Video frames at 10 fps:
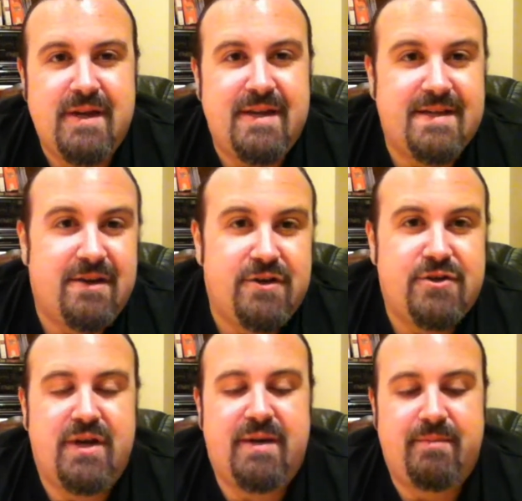and his eye
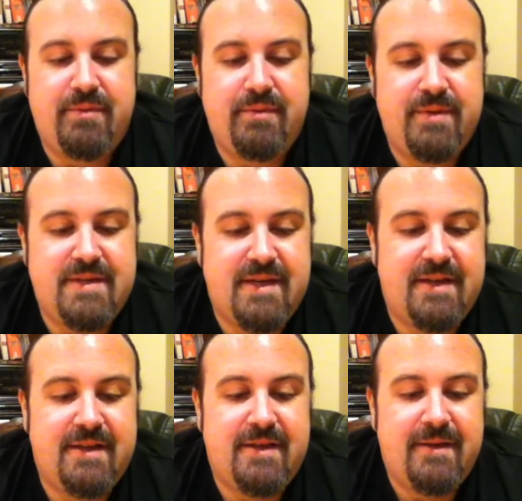shape
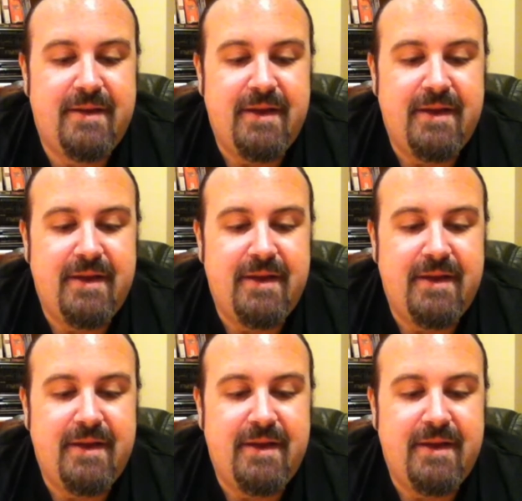particularly.